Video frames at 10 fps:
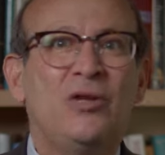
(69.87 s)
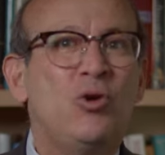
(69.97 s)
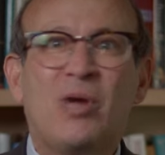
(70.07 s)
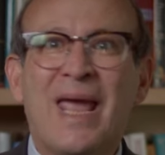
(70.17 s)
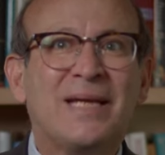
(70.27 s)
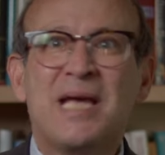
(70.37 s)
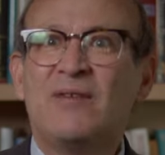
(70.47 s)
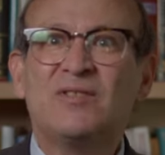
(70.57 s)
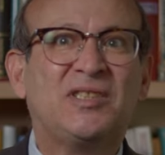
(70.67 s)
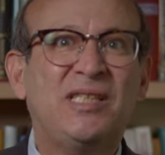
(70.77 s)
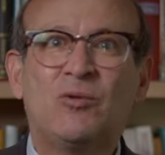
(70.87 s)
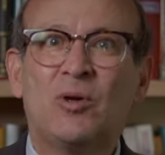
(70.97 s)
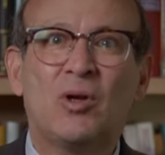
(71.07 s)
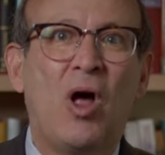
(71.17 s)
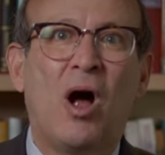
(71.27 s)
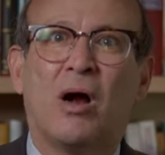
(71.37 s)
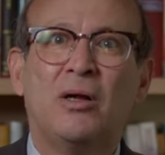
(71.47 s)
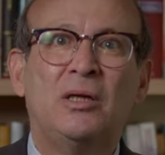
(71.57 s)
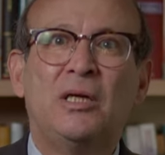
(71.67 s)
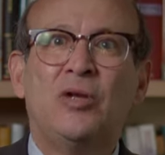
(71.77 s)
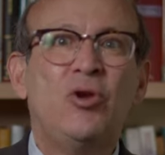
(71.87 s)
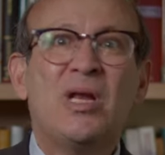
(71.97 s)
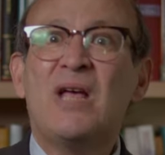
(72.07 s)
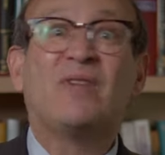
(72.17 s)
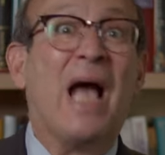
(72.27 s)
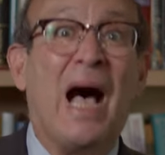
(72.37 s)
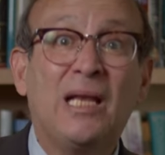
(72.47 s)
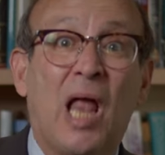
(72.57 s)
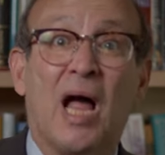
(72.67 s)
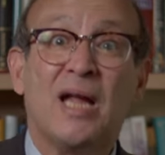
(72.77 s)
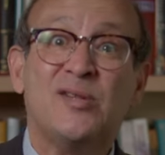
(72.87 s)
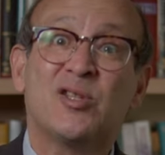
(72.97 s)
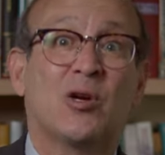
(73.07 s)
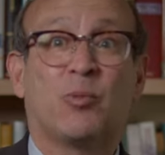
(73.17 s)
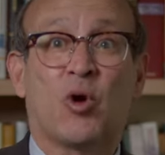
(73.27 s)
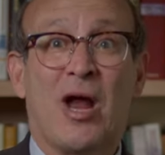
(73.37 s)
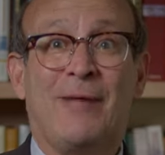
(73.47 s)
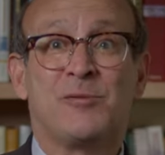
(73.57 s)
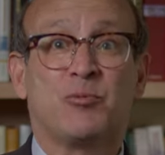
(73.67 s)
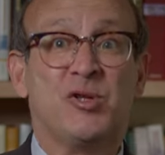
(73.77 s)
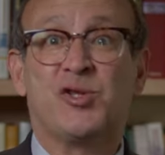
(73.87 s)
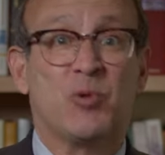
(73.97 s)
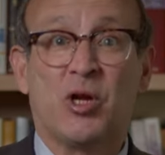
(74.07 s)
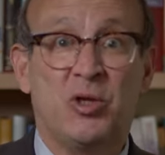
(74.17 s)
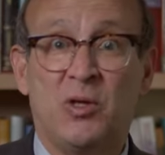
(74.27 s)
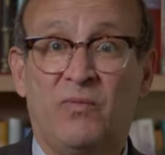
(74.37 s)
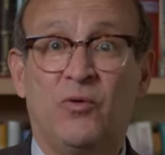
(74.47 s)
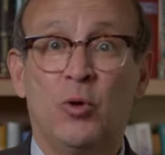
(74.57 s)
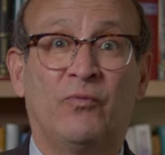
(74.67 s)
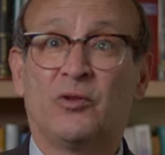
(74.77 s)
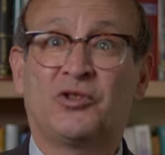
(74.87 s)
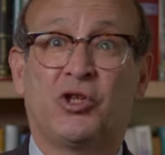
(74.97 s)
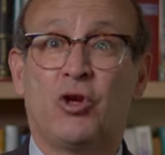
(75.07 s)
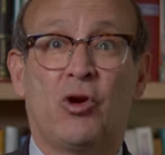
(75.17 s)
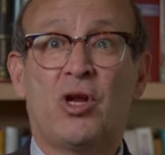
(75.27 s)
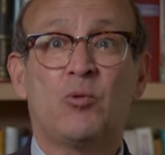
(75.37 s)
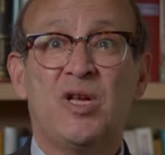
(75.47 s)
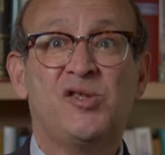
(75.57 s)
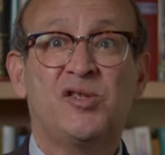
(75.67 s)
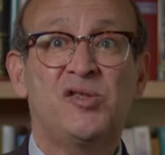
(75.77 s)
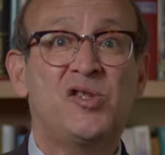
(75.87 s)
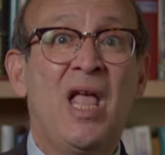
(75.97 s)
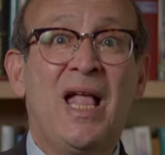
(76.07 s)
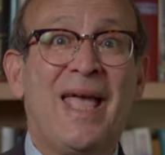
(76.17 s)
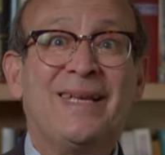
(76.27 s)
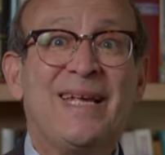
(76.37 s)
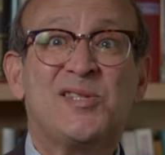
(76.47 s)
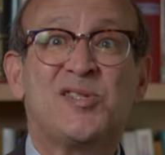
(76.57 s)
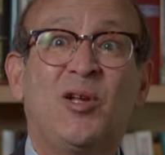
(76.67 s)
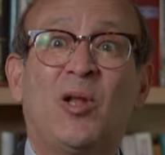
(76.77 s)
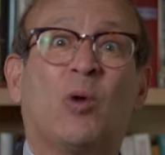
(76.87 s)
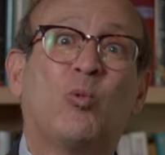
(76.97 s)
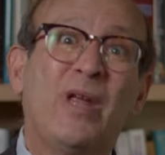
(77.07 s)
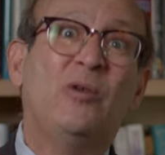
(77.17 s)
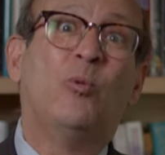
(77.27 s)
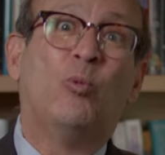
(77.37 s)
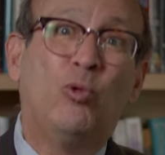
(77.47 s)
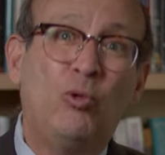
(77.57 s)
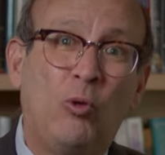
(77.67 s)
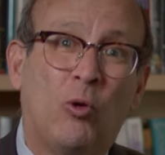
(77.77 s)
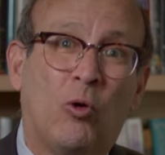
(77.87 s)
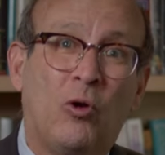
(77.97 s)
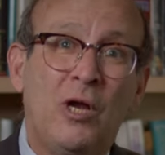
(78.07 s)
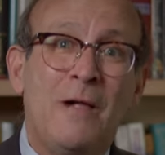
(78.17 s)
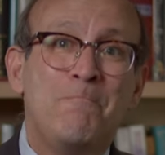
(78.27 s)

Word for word: You can't have a secret law. You can have guidelines that are perhaps restricted in view for security reasons, and that's still a written rule,